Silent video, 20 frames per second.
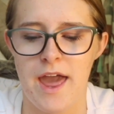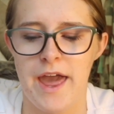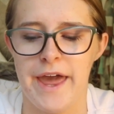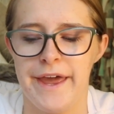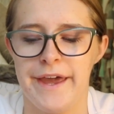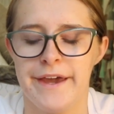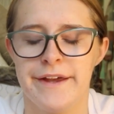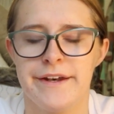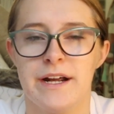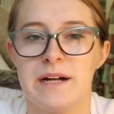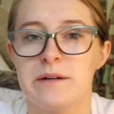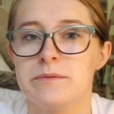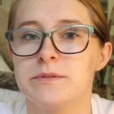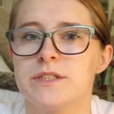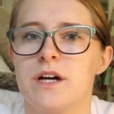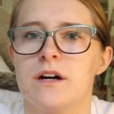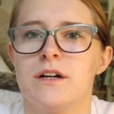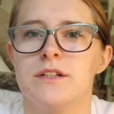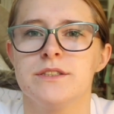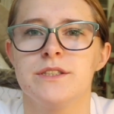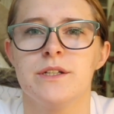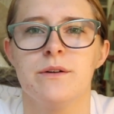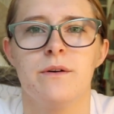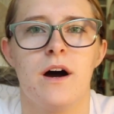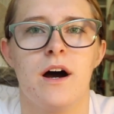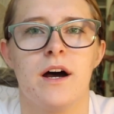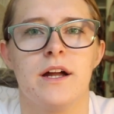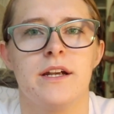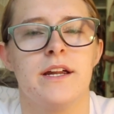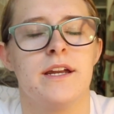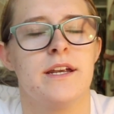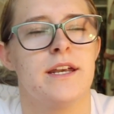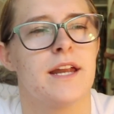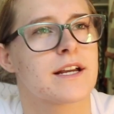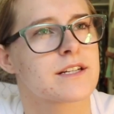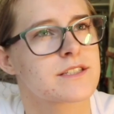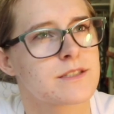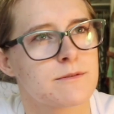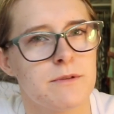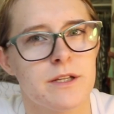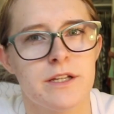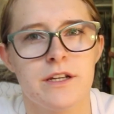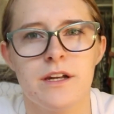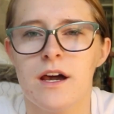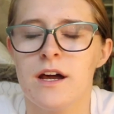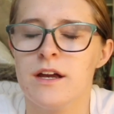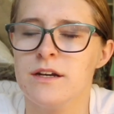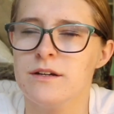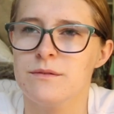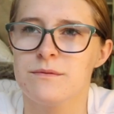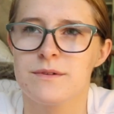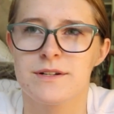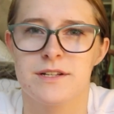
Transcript: And I was also on Nexplanon,